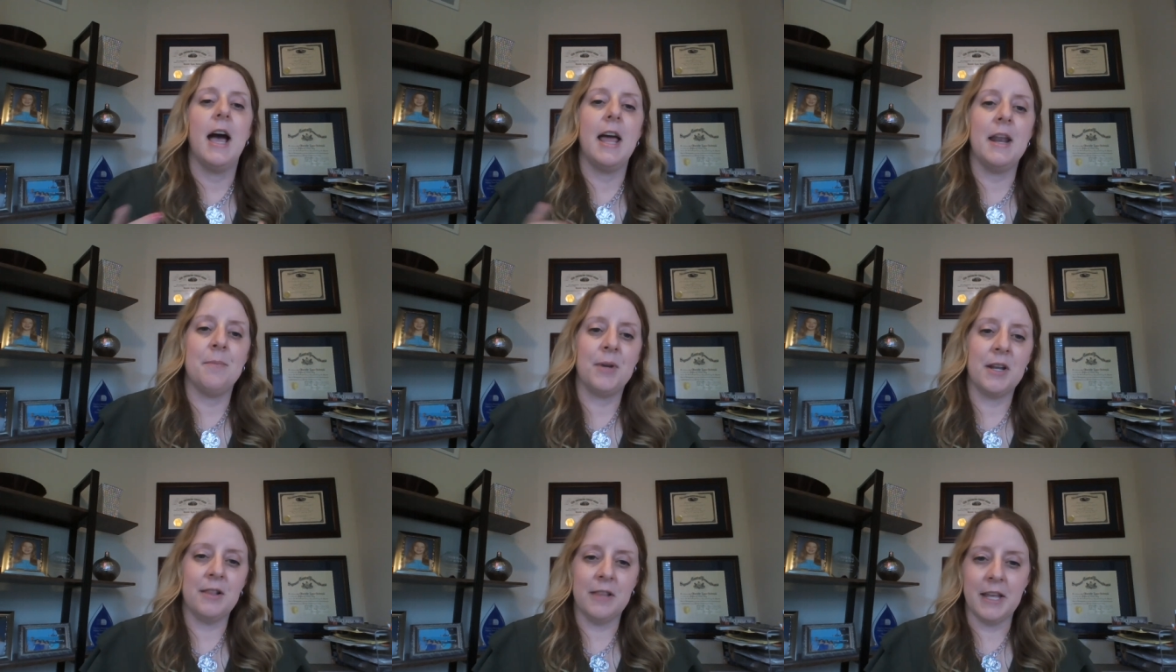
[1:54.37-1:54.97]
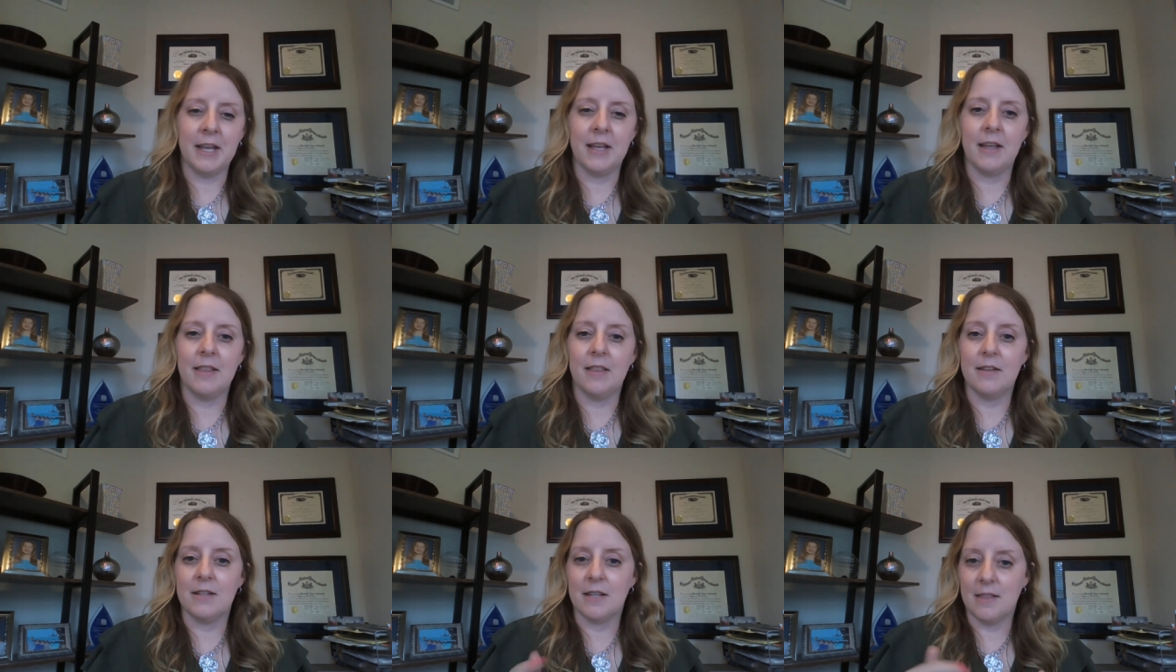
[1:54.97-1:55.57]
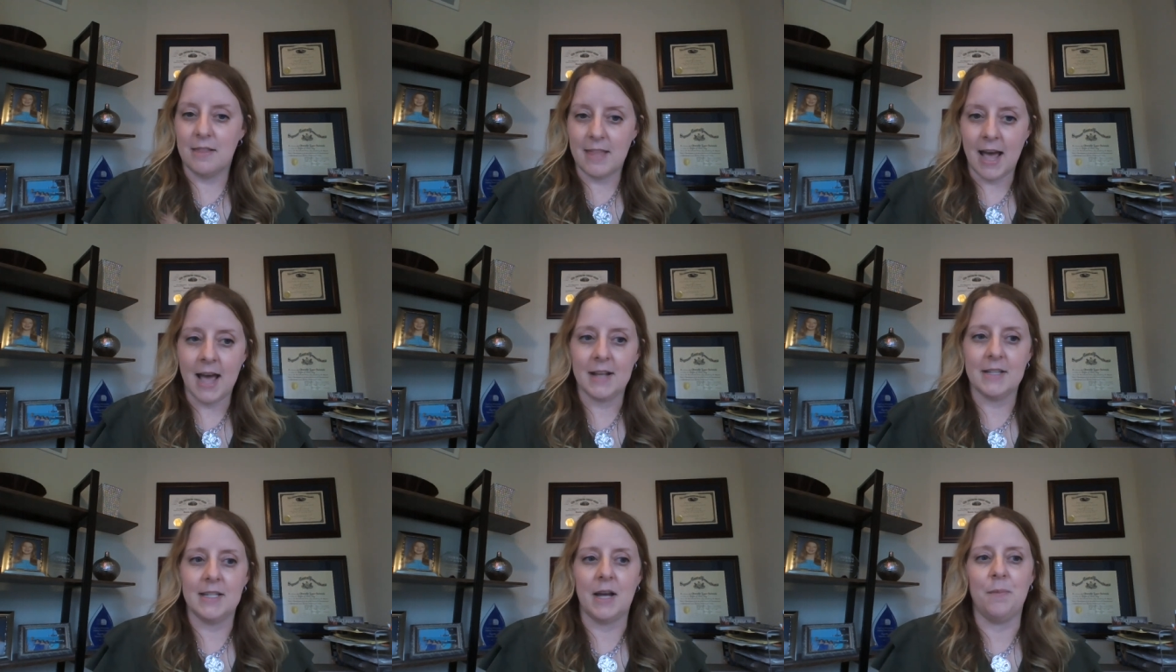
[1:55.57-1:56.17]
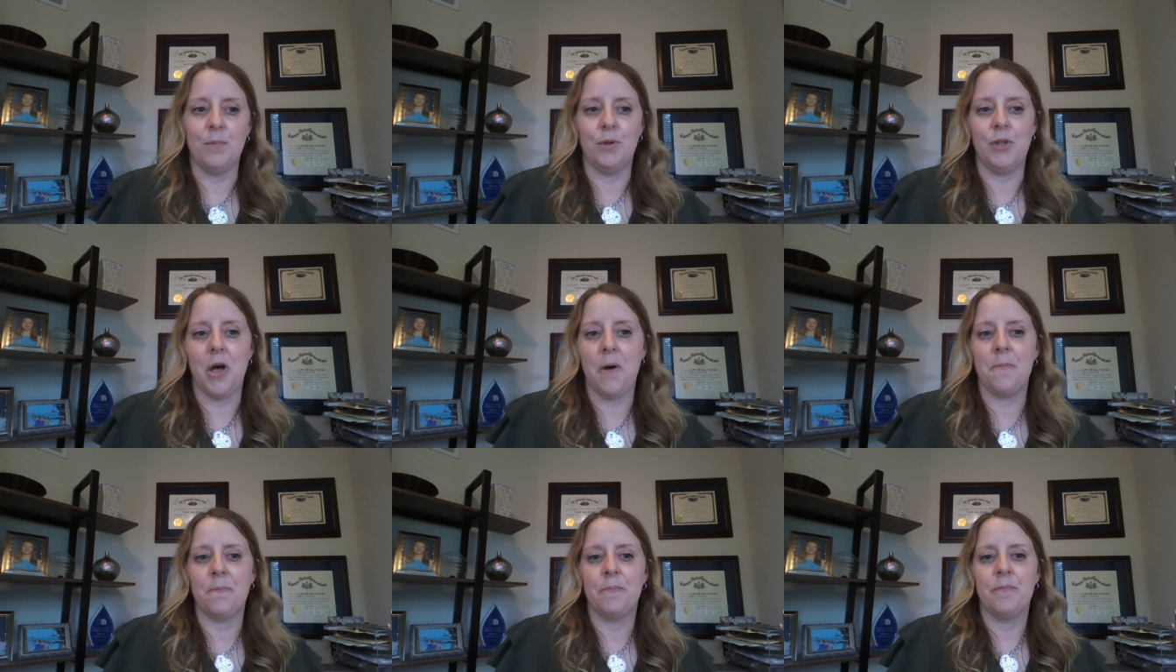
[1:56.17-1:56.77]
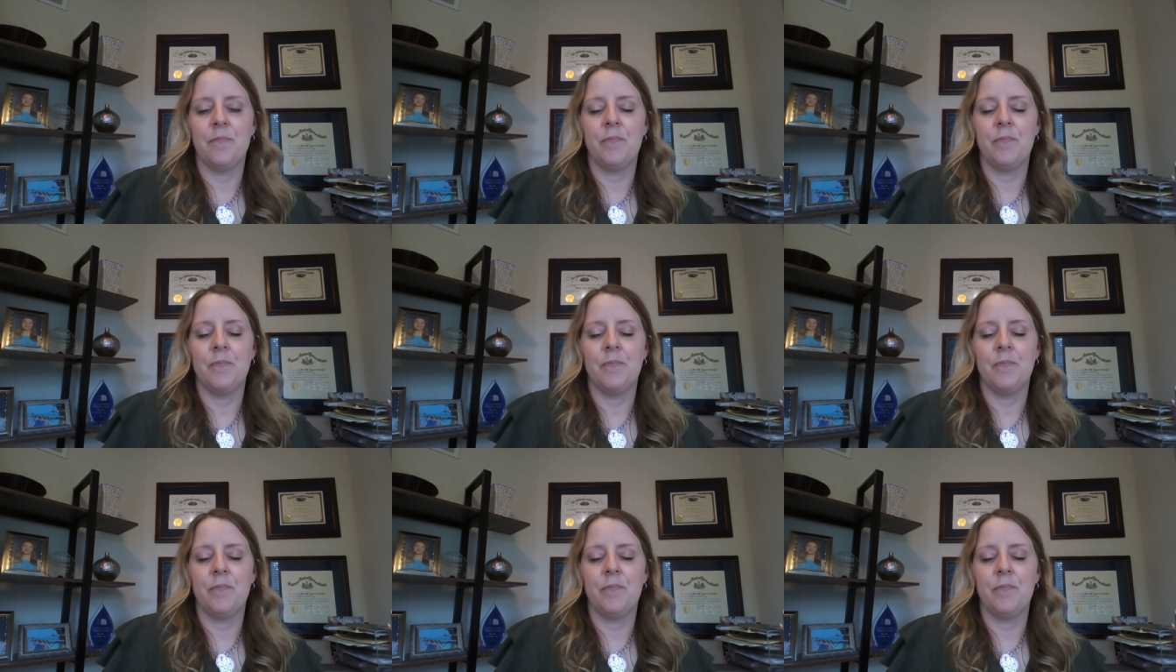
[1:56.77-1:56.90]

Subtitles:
And I'm going to link to that down below.